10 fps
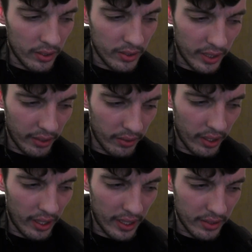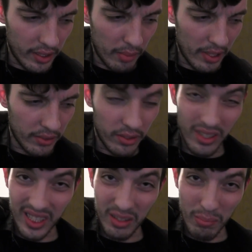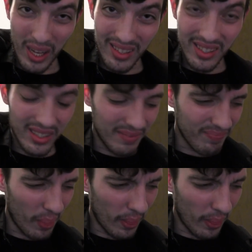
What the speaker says: a cycle that lasted about 6 months.